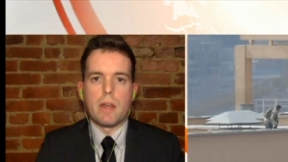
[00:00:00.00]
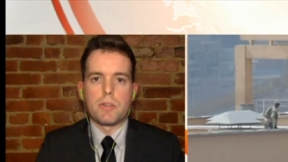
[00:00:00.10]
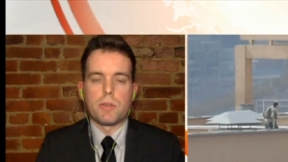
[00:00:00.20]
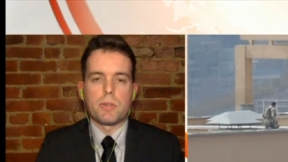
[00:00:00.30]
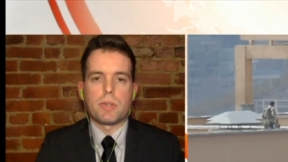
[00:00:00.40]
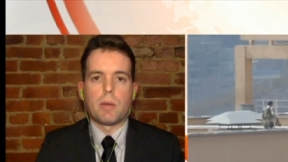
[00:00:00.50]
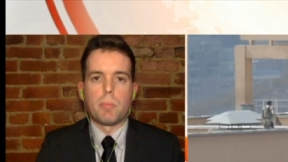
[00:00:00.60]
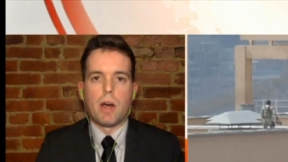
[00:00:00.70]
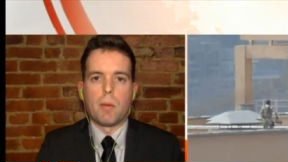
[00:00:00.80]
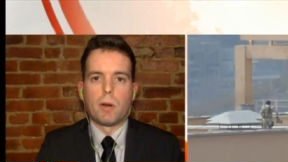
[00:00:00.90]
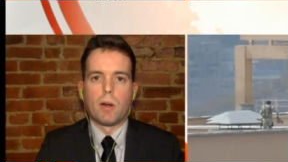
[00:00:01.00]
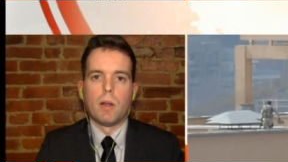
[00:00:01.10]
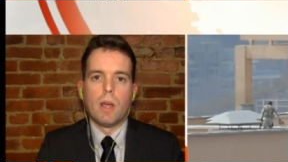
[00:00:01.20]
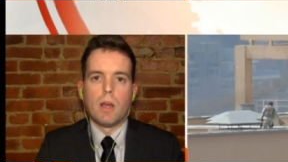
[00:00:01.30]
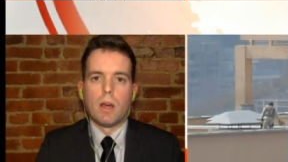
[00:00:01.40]
and a suicide
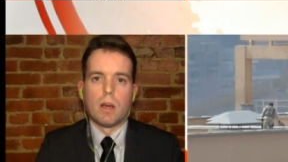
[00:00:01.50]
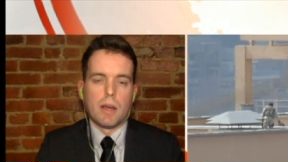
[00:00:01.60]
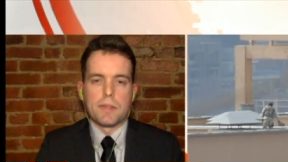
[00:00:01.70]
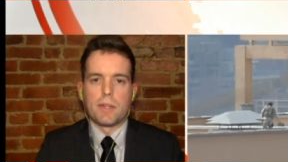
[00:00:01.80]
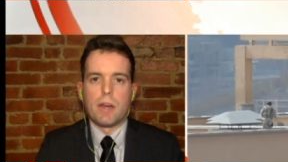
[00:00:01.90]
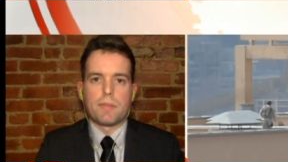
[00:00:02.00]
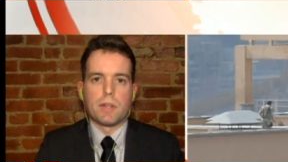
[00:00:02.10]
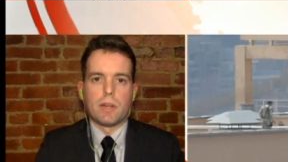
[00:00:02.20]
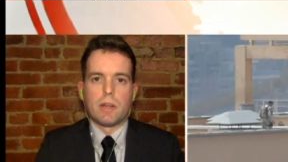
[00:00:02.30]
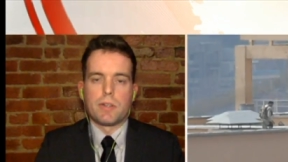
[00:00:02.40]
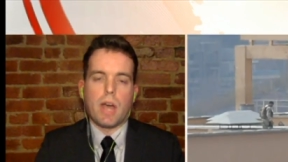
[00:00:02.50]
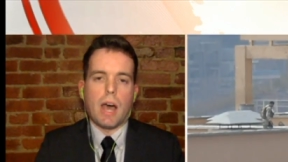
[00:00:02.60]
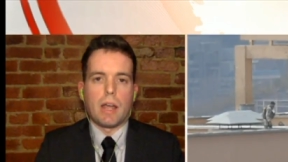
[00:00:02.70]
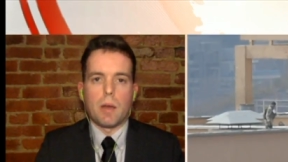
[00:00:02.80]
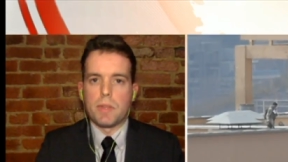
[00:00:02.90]
bomber uh, is enough to
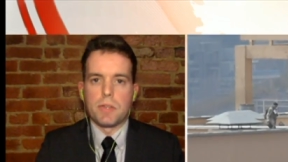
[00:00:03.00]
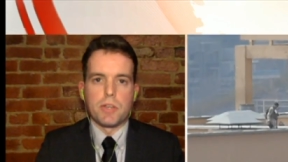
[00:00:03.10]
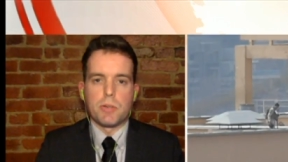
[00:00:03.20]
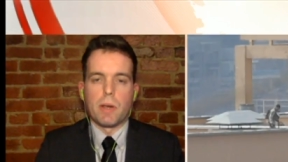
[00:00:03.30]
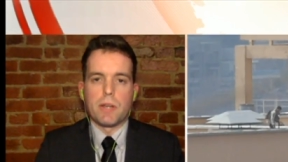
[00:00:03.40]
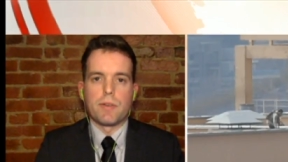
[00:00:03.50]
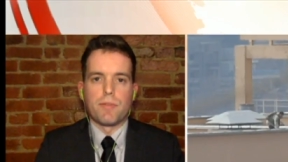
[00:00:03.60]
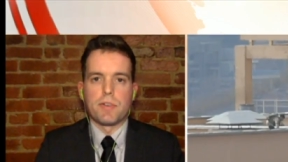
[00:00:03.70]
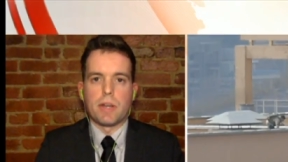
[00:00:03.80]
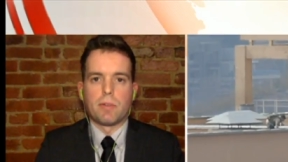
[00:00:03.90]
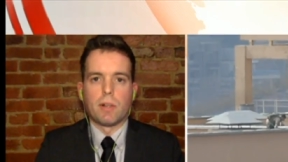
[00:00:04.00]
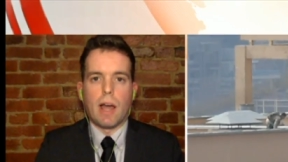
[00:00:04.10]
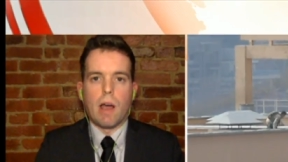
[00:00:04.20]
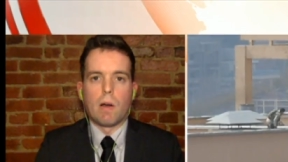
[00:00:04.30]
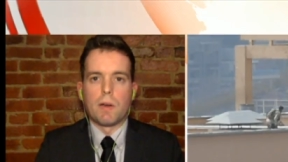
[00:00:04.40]
tie up the situation for several
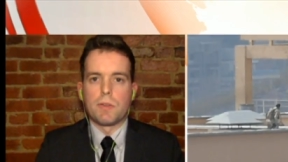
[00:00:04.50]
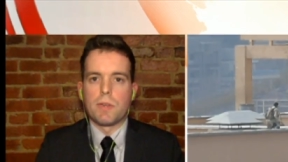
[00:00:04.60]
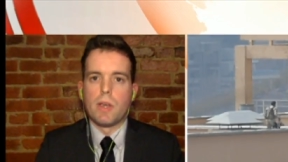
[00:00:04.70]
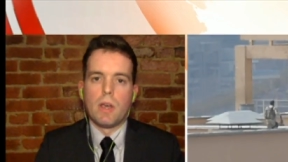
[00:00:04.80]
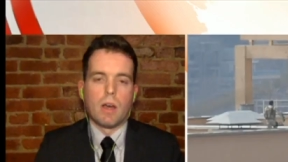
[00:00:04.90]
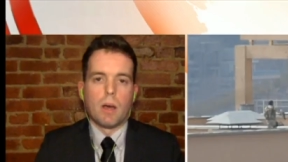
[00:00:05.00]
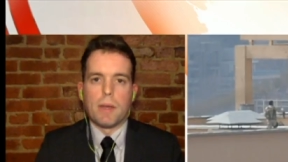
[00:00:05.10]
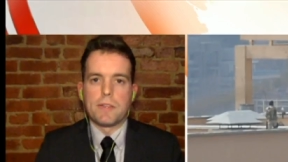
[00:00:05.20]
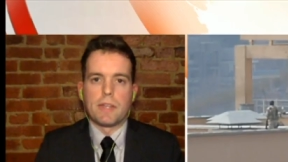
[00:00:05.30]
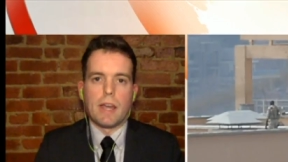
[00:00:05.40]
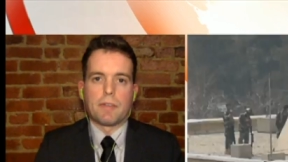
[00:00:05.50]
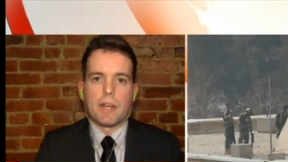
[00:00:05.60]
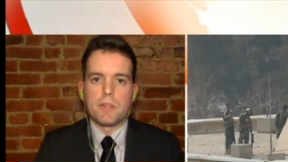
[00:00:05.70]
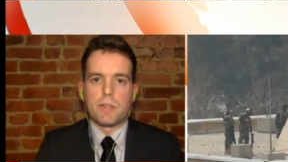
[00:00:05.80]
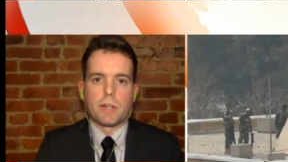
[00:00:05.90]
hours um, as the
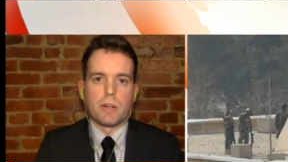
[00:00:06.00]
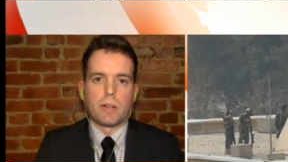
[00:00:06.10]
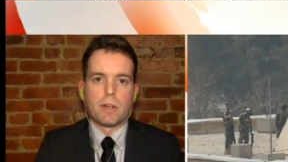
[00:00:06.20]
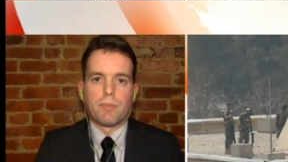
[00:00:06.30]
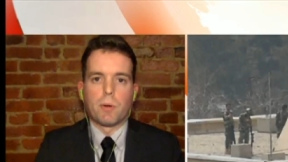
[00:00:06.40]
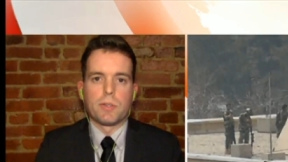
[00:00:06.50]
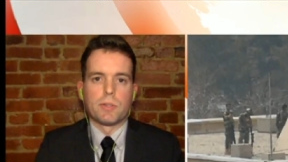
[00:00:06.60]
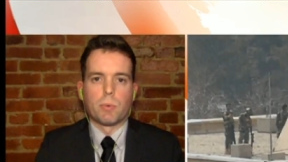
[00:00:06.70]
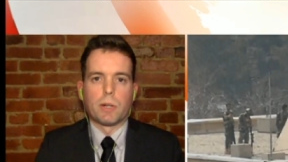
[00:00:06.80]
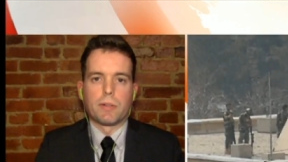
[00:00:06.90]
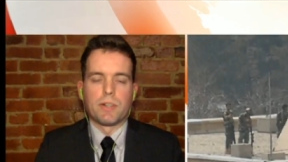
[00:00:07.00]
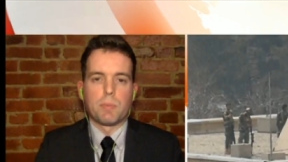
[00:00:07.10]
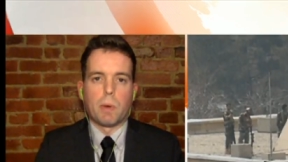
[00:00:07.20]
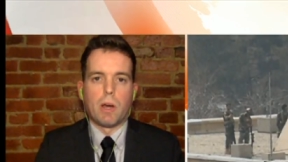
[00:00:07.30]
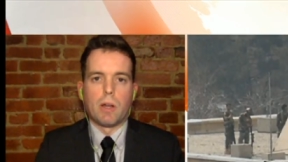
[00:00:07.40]
Afghan security forces work to
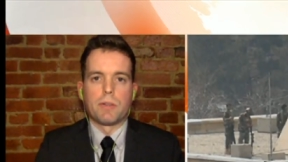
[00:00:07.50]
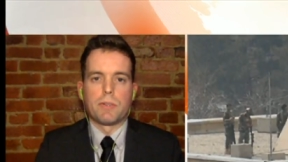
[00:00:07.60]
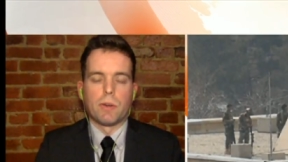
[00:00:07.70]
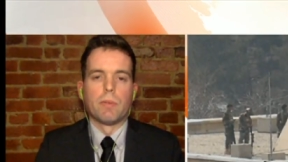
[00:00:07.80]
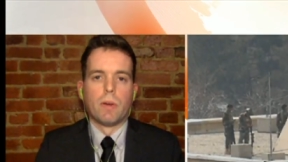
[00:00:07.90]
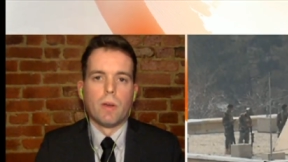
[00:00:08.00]
respond. So,